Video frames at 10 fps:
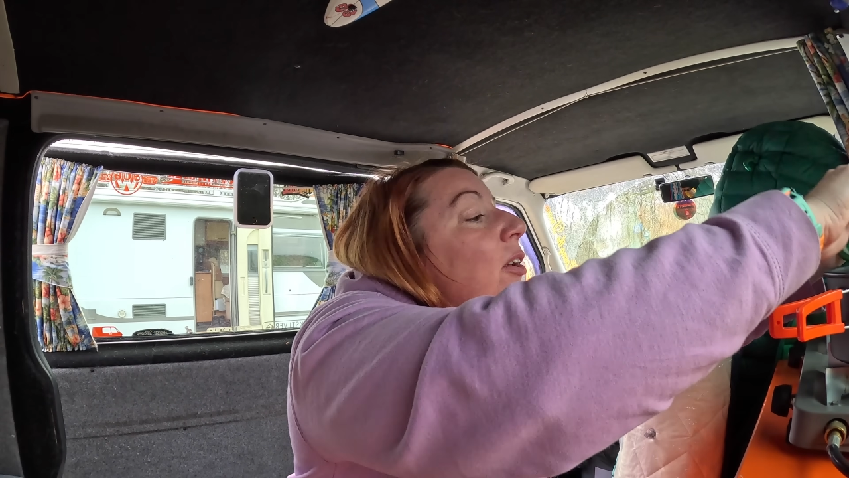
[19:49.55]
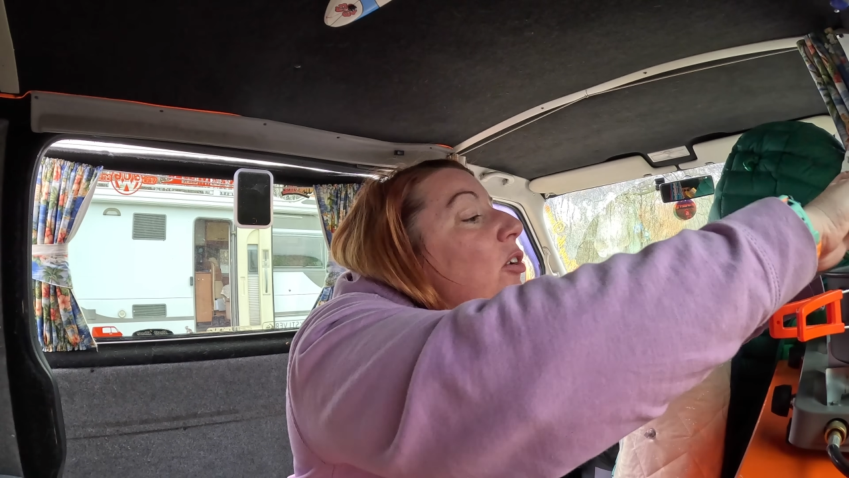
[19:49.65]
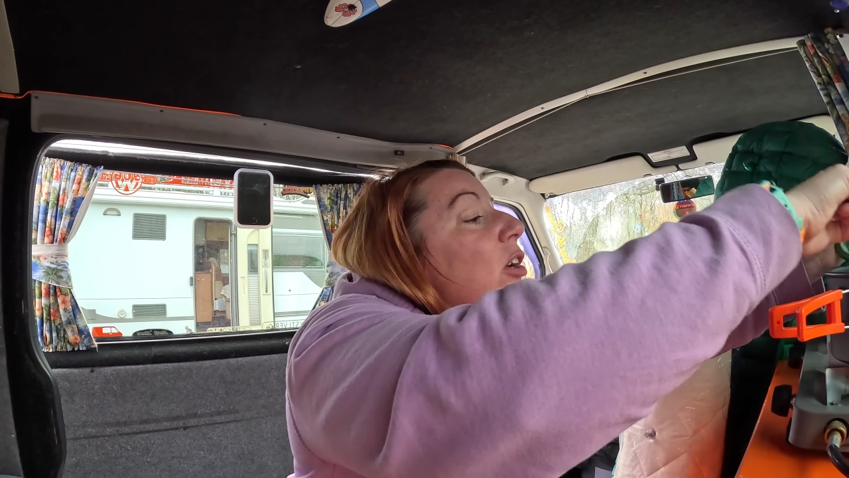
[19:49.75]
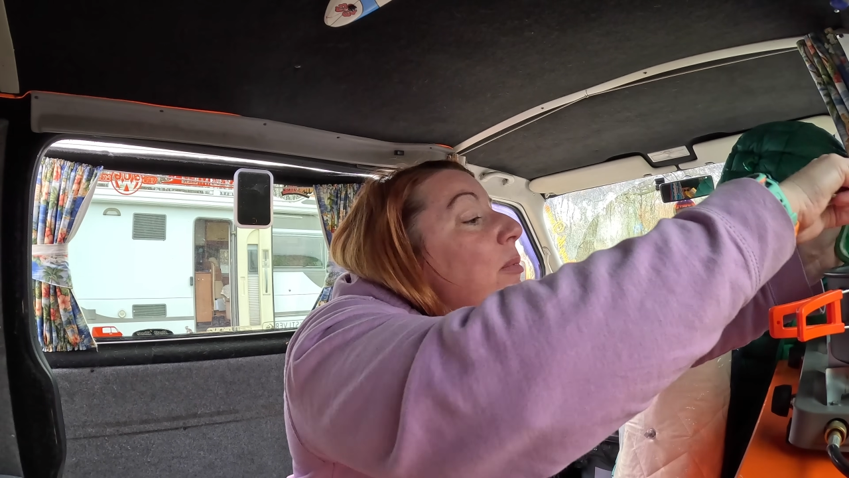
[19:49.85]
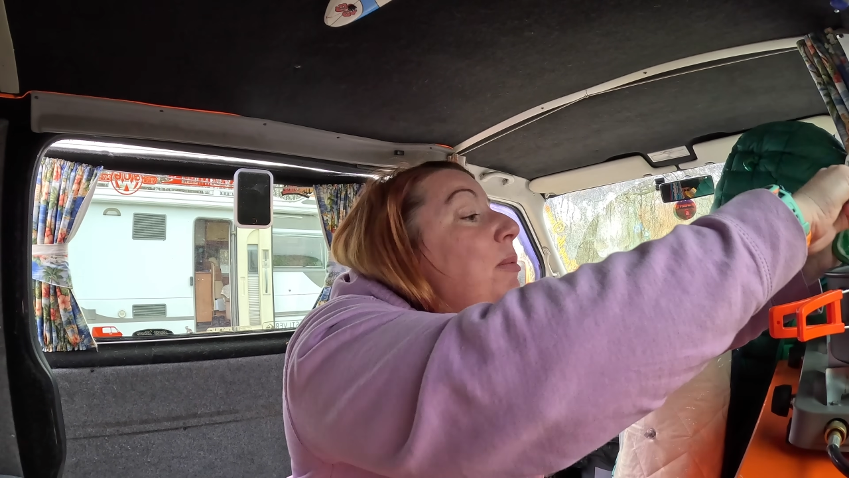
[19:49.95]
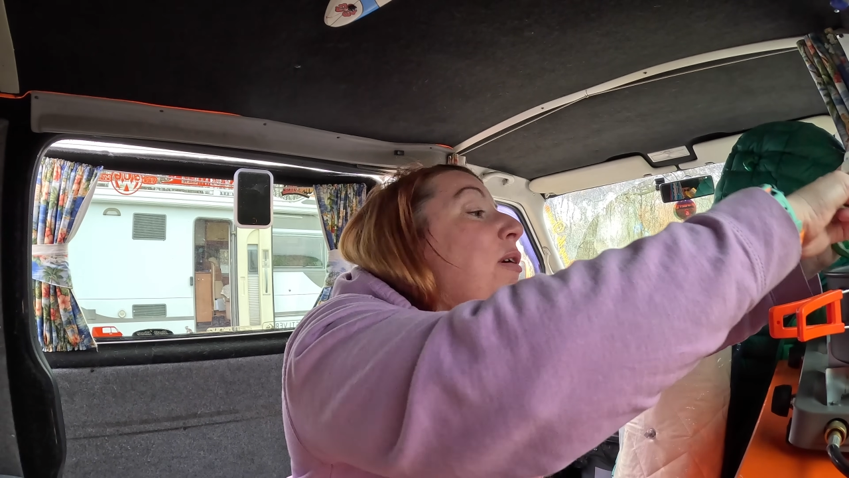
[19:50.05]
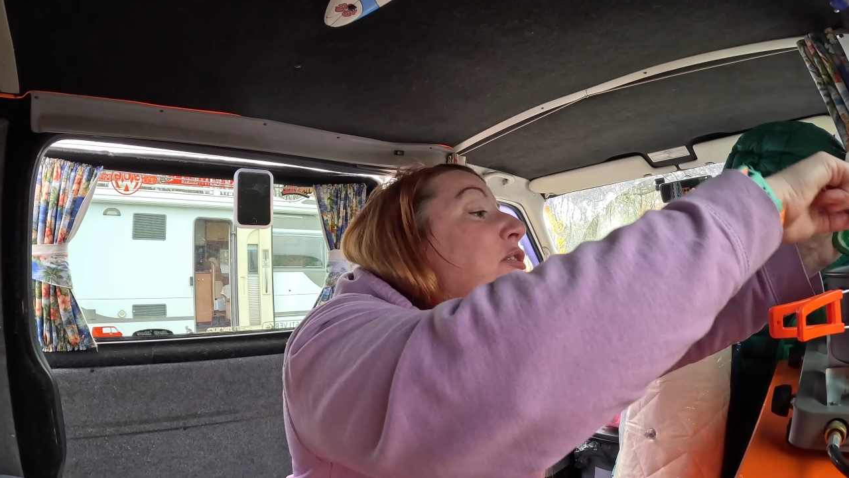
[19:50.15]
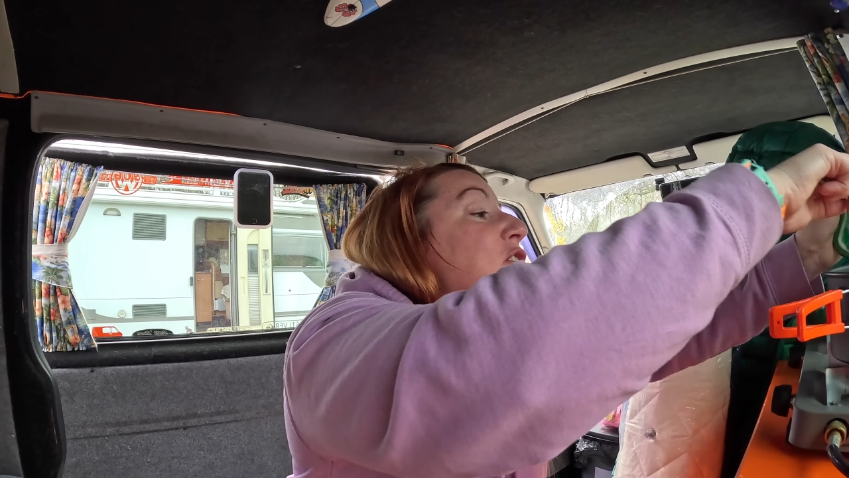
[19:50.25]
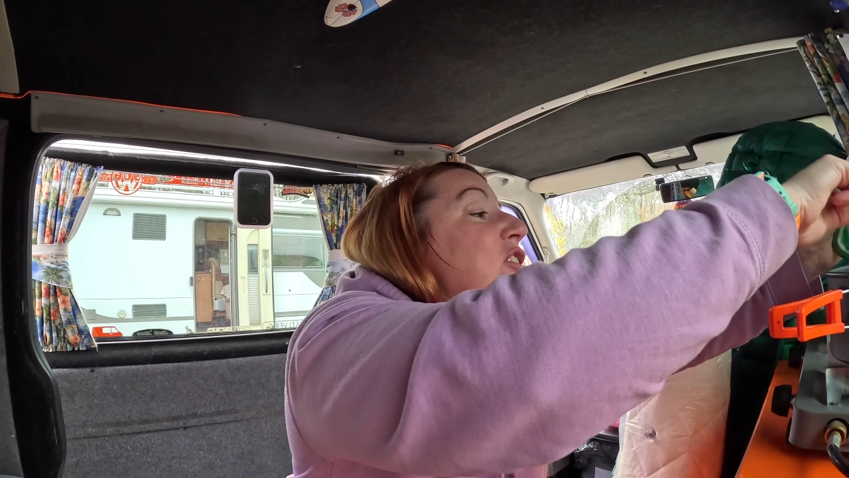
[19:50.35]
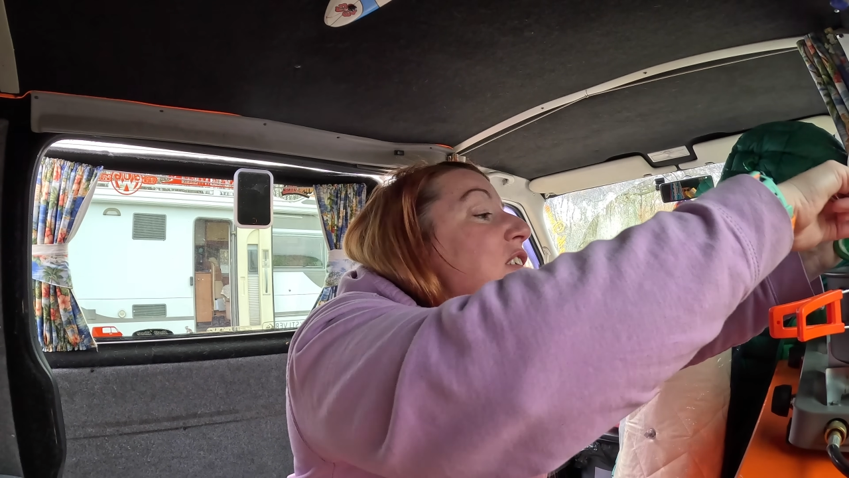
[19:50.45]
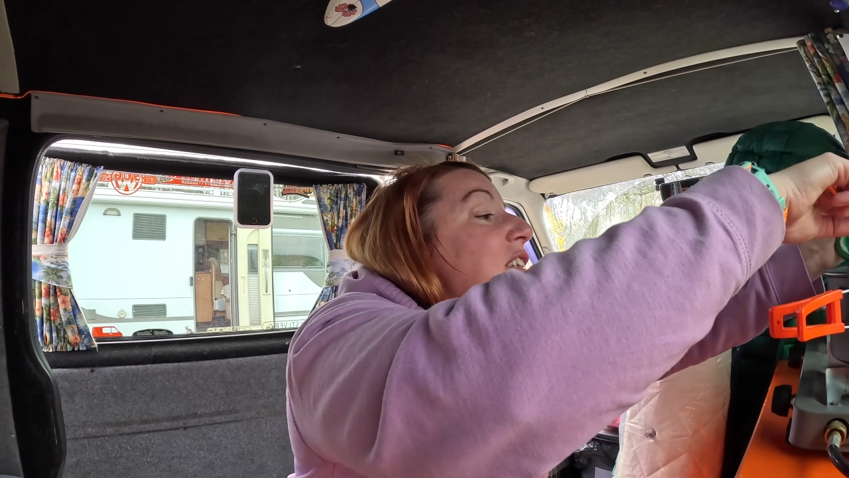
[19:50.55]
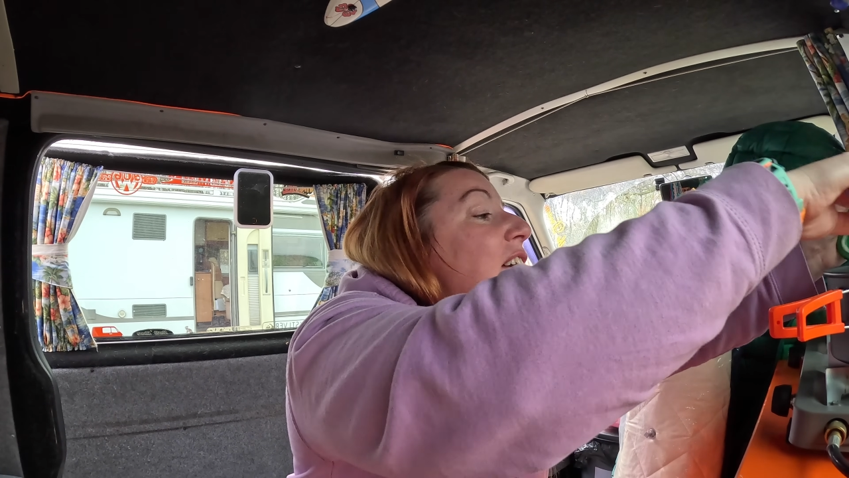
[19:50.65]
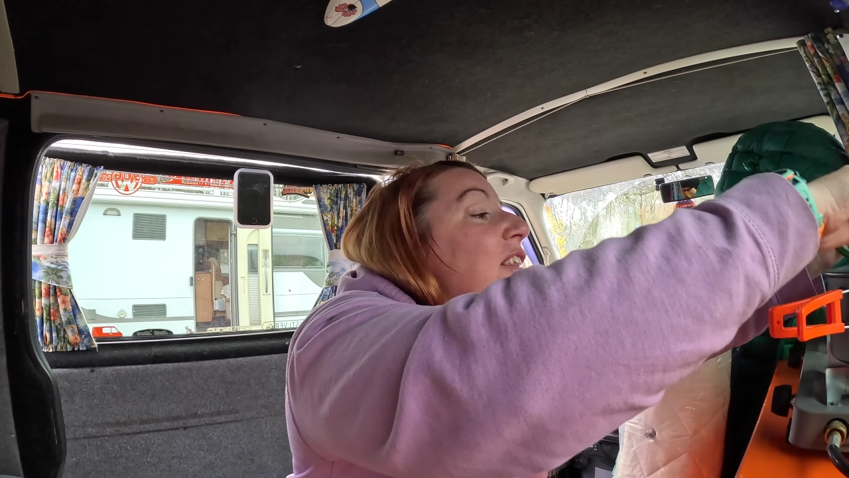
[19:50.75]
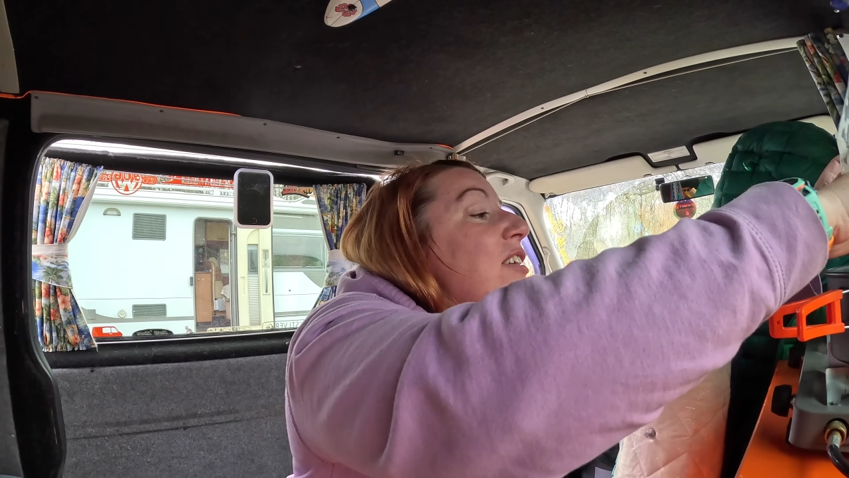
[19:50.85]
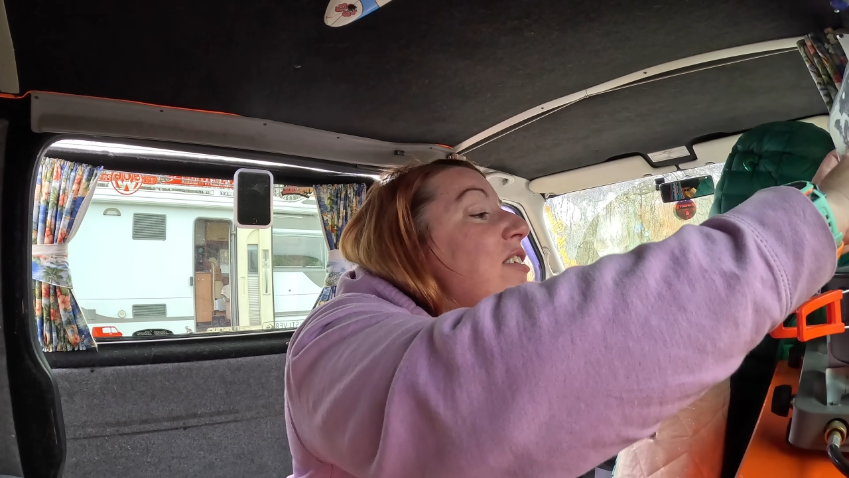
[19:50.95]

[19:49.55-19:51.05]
normally my fridge is there that I